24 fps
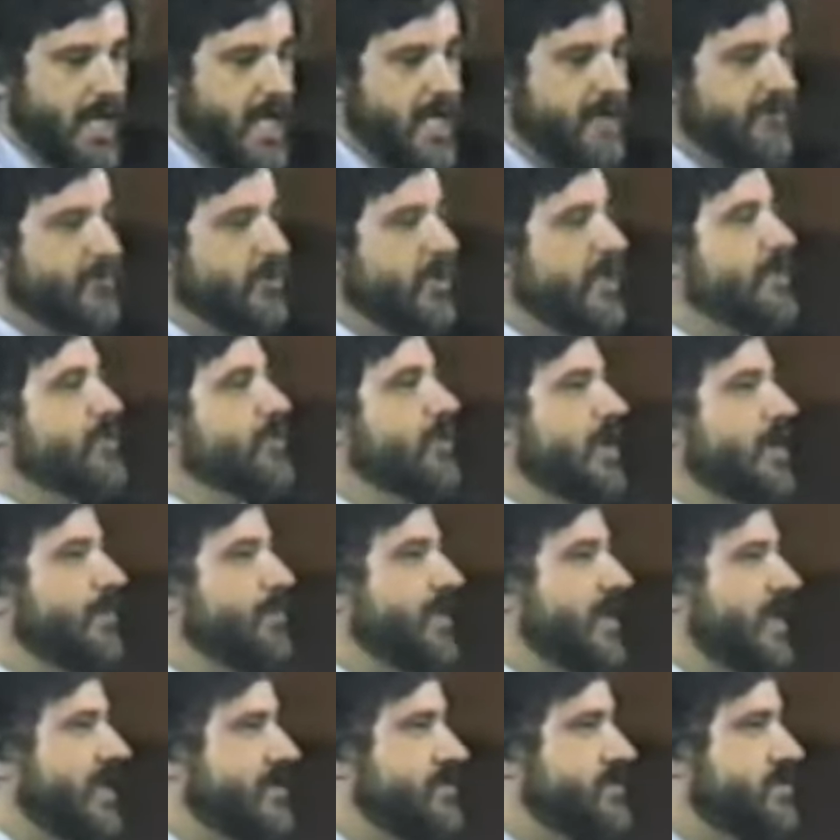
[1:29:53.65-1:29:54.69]
every drug
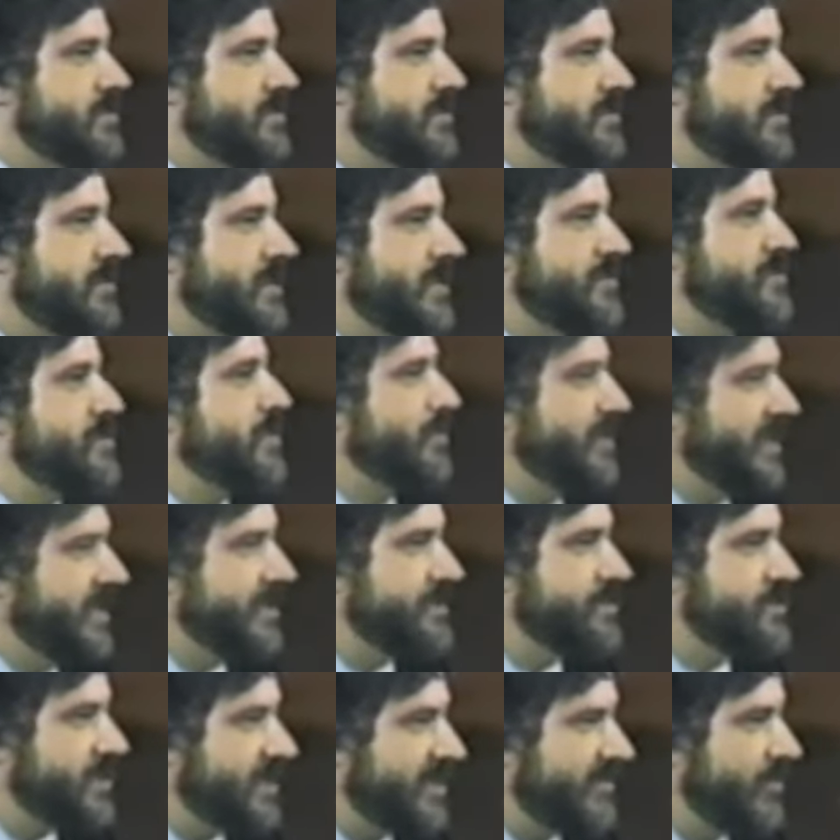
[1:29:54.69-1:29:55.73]
bust is the
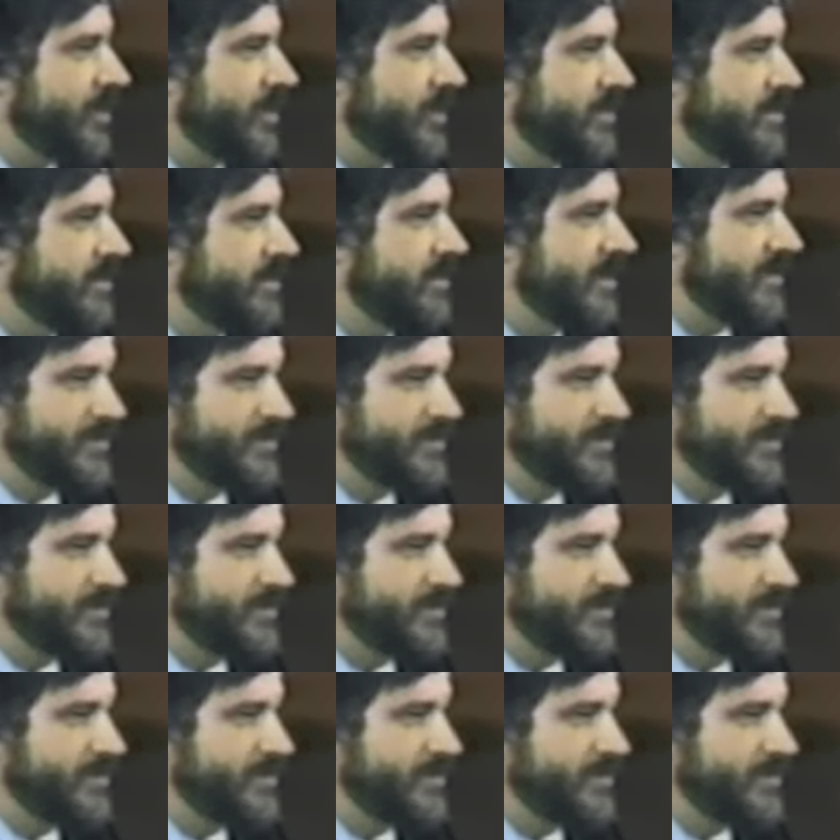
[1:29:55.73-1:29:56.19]
biggest ever.